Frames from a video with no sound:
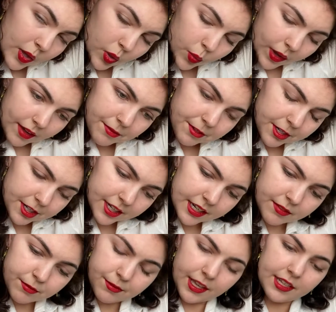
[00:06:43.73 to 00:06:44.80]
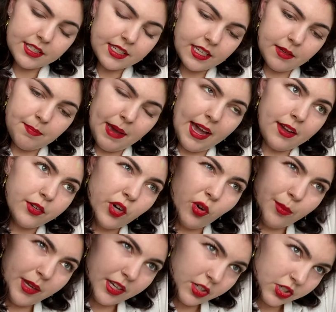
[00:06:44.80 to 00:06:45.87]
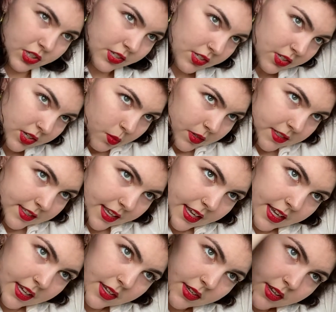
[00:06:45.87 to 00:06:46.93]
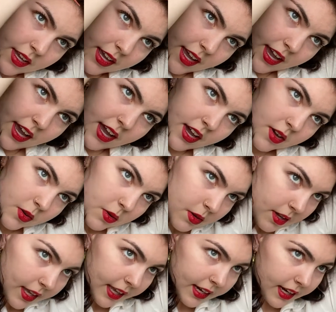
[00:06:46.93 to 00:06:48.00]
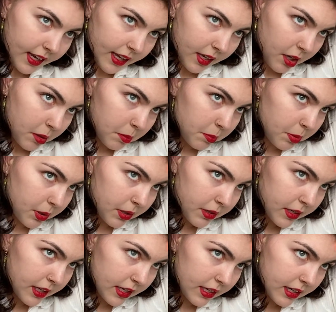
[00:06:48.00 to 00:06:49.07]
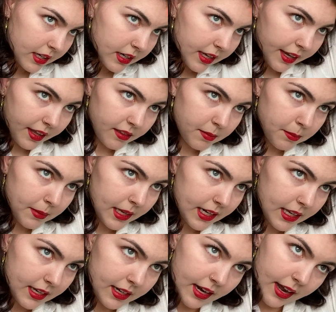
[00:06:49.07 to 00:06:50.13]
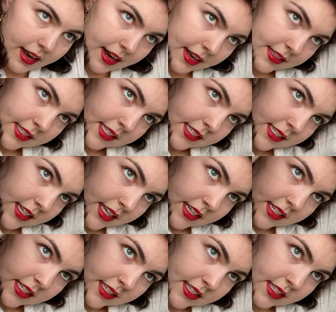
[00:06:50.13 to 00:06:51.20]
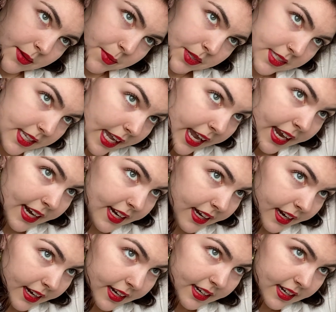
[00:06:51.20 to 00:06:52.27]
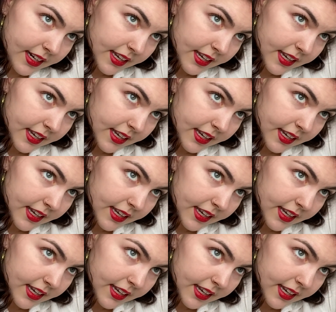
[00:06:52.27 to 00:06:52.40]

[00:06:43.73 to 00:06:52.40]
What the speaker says: Whoever invented backcombing just was like, how can I put as many knots into someone's hair